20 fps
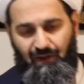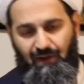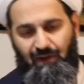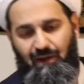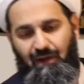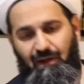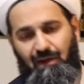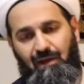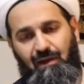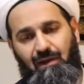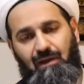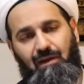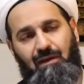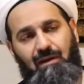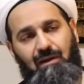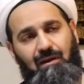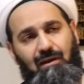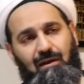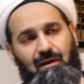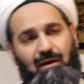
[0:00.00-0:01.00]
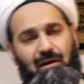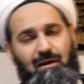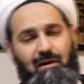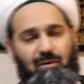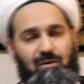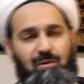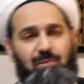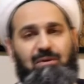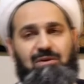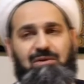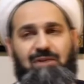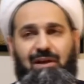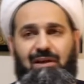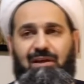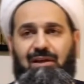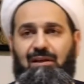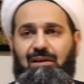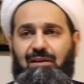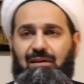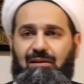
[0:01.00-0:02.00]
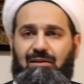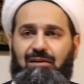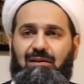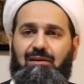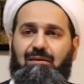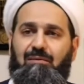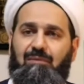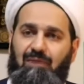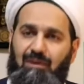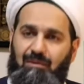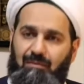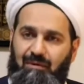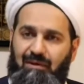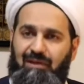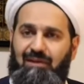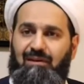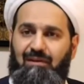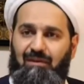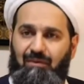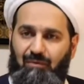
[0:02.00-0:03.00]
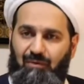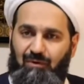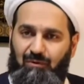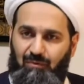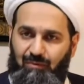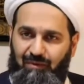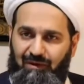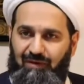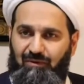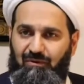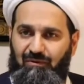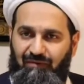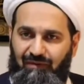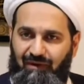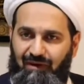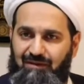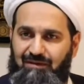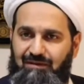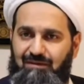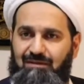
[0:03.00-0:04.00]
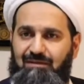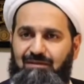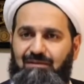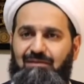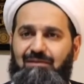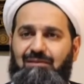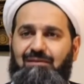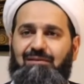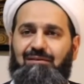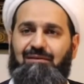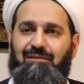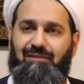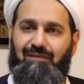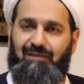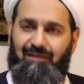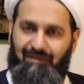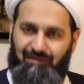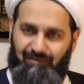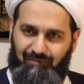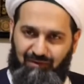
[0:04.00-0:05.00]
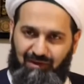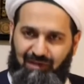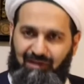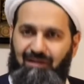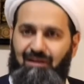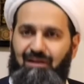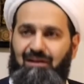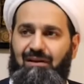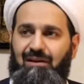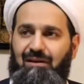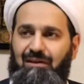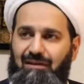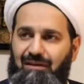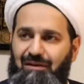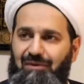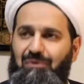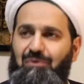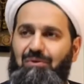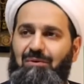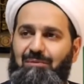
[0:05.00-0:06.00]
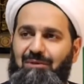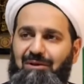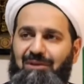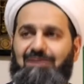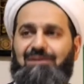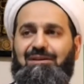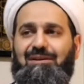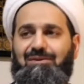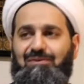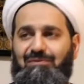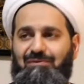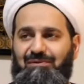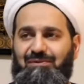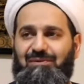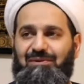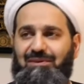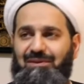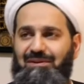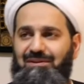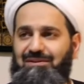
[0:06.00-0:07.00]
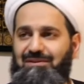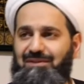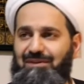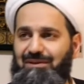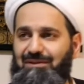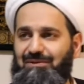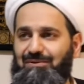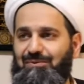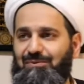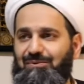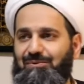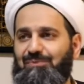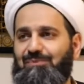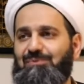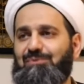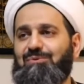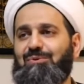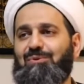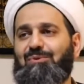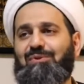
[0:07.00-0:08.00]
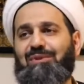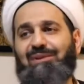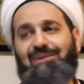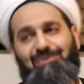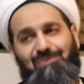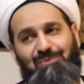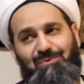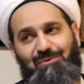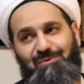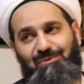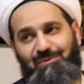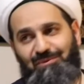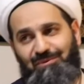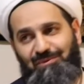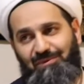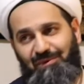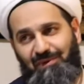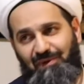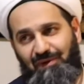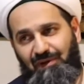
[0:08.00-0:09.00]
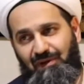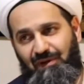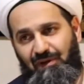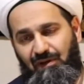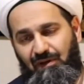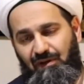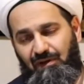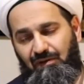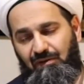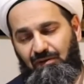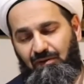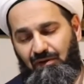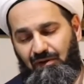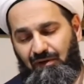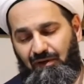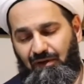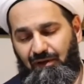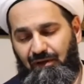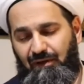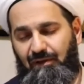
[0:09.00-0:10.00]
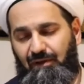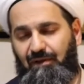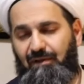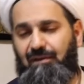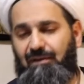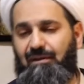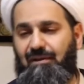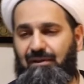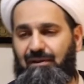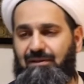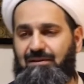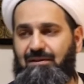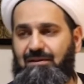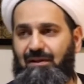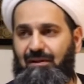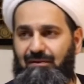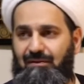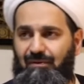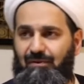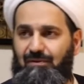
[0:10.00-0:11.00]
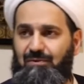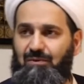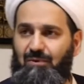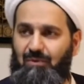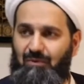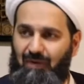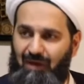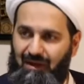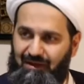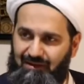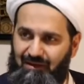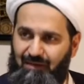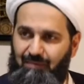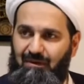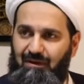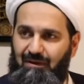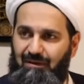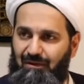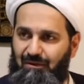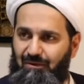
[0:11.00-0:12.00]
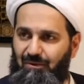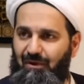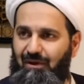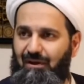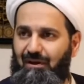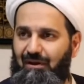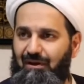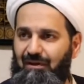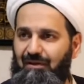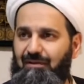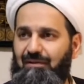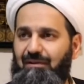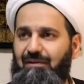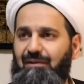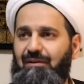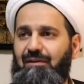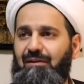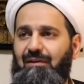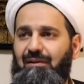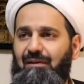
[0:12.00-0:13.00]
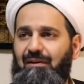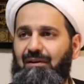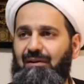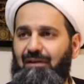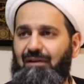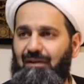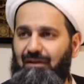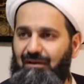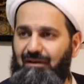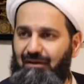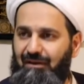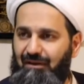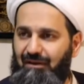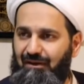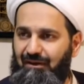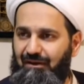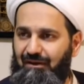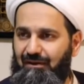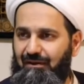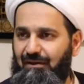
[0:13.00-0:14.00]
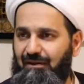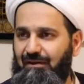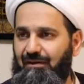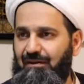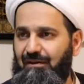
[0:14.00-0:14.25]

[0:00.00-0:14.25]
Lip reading: Our mashayikh, they break the, when you break your fast, right then and there, they make intention for the next day, so that you, it's not for, so as they make the dua, that